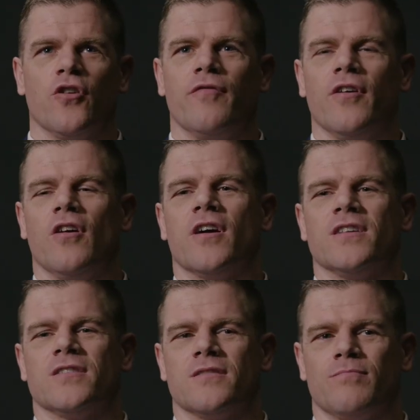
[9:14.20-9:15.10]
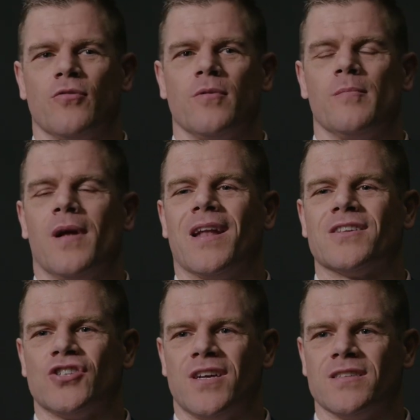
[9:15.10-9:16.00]
do feel like it's probably my
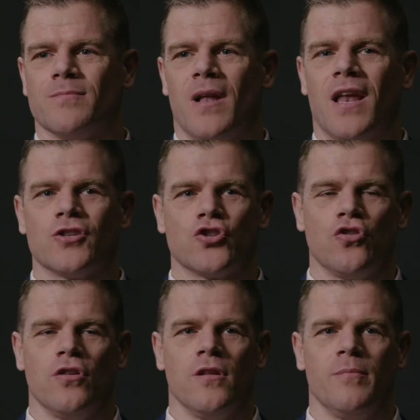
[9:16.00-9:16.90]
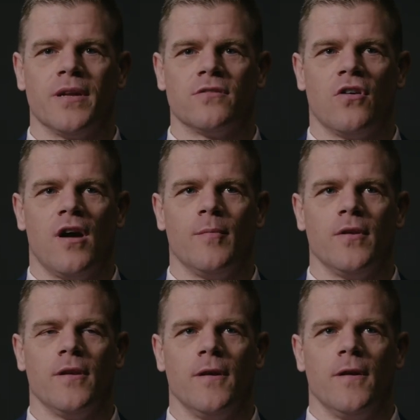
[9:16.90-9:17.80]
last chance, my last shot at the big time,
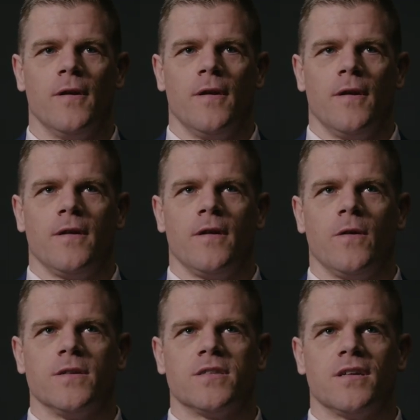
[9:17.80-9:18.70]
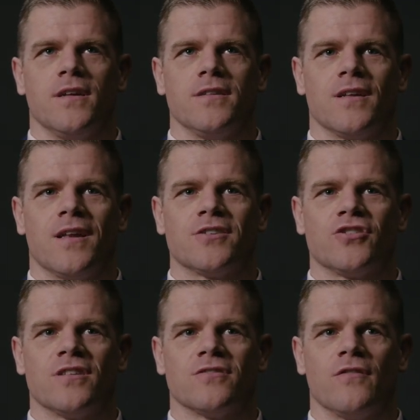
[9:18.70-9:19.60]
and you know it's a, it's the last
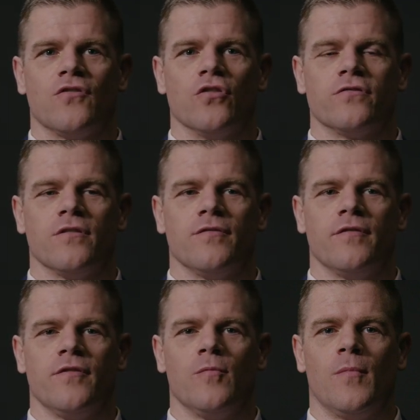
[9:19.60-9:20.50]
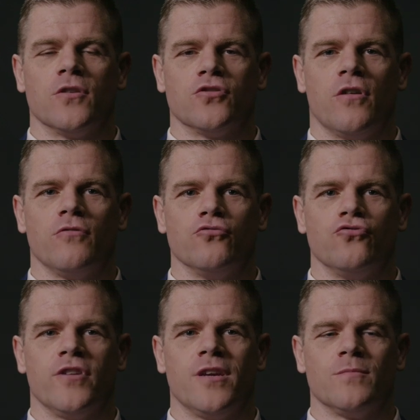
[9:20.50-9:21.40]
chance I've got to fulfil my childhood
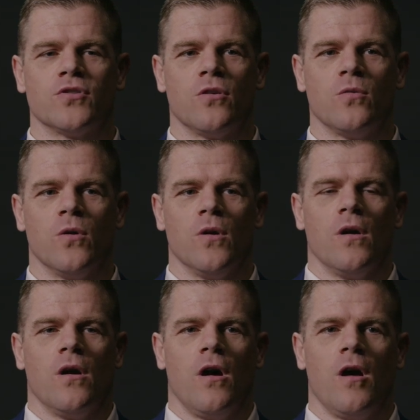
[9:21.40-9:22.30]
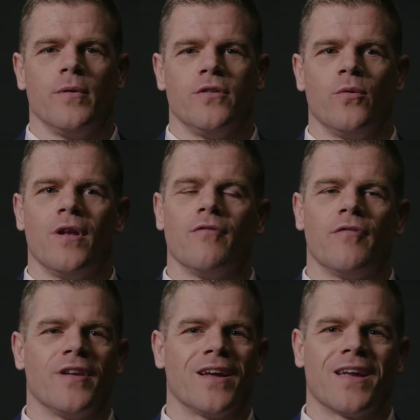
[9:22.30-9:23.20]
dream. So I'll be doing
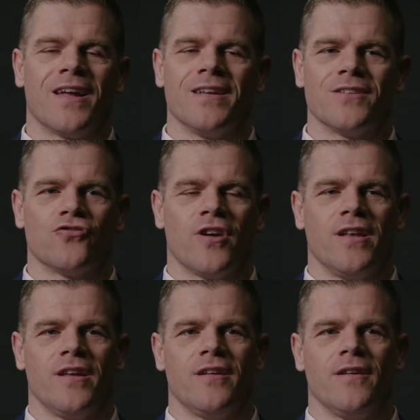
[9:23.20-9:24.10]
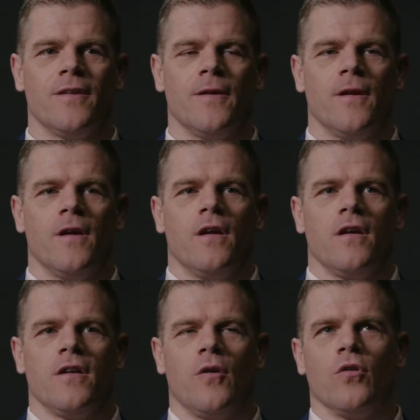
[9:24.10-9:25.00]
everything I can in training, and
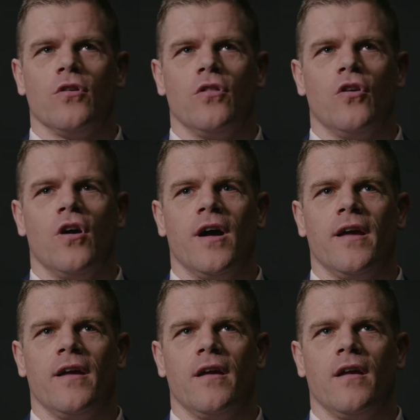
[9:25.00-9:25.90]
you know on the night